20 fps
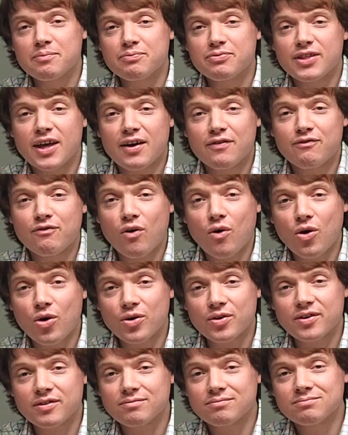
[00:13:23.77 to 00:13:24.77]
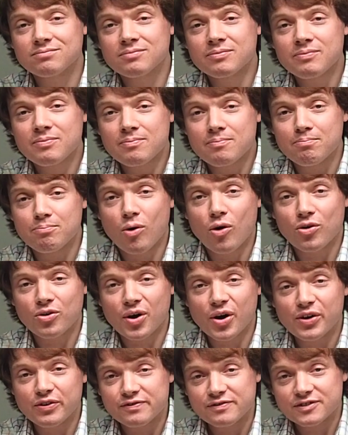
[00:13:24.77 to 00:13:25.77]
therefore and
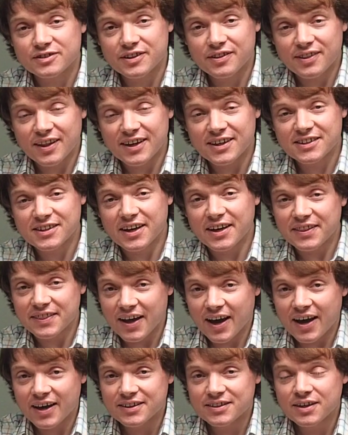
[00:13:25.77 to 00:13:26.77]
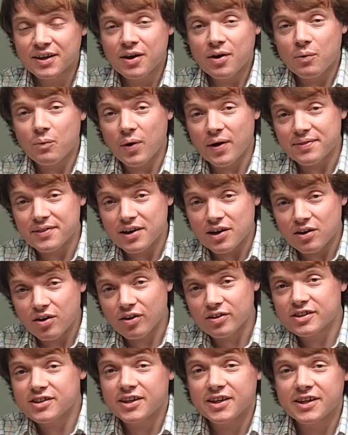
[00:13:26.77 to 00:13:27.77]
moreover and things like that, when the
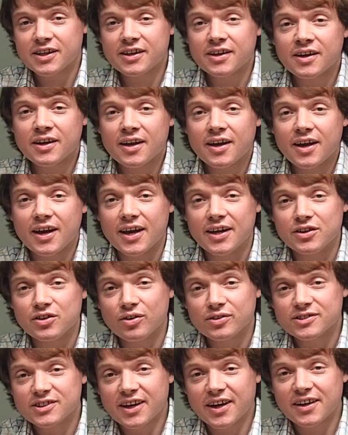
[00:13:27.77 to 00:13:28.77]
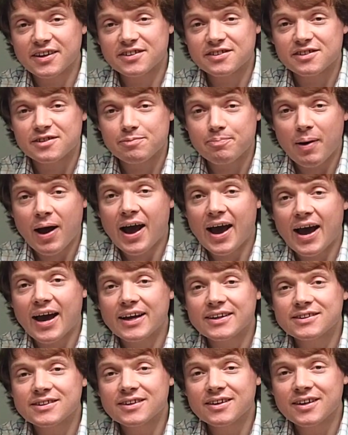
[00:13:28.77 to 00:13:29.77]
logic in your text is
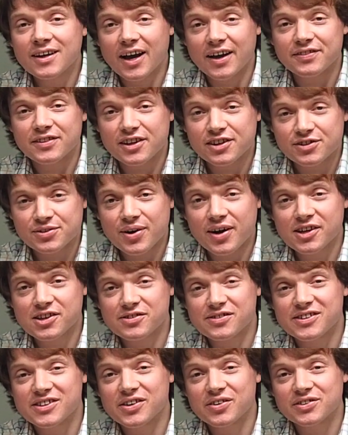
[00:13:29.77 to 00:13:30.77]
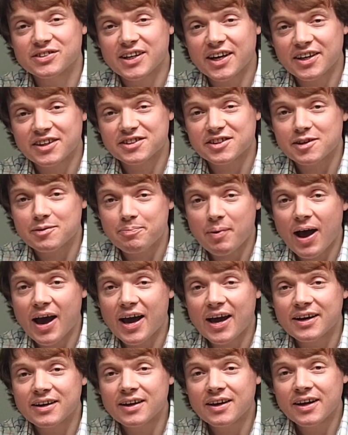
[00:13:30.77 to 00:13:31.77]
bad and the structure in your text is
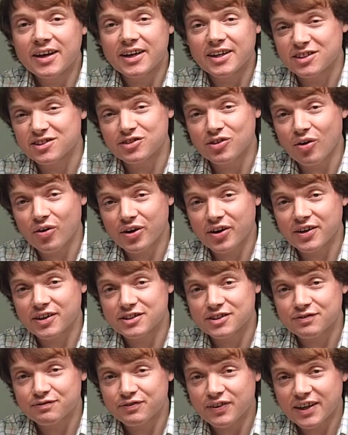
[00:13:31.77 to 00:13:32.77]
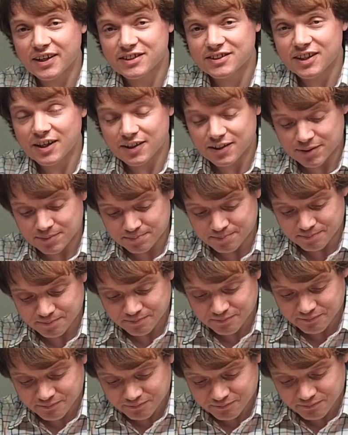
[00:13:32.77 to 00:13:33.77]
bad, it's not going to fix it.
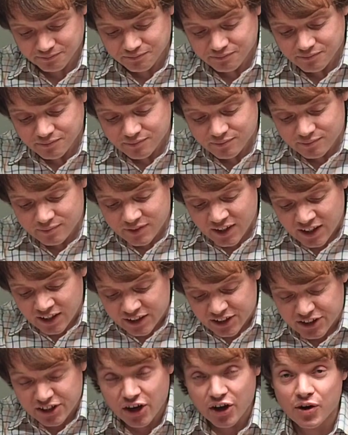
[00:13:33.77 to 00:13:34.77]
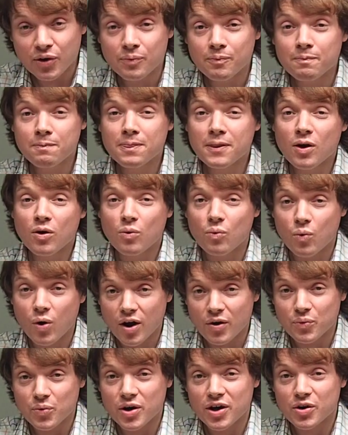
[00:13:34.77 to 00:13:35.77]
So,
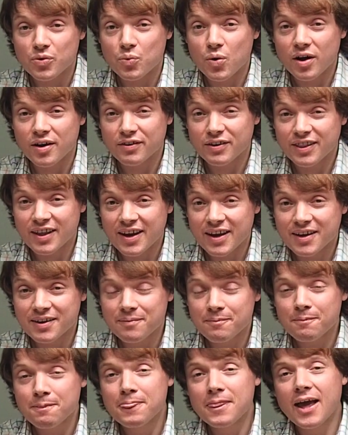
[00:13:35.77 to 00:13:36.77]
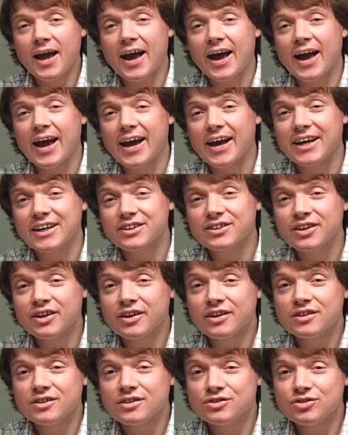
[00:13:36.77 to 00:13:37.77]
one word, one thing, and
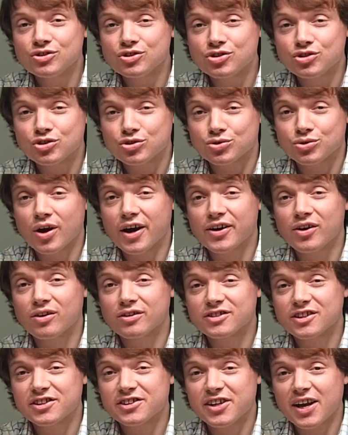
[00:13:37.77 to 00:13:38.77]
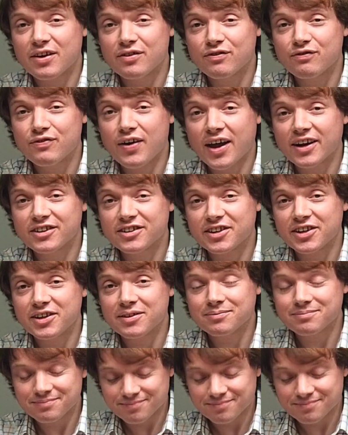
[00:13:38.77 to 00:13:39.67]
try not to sound fancy.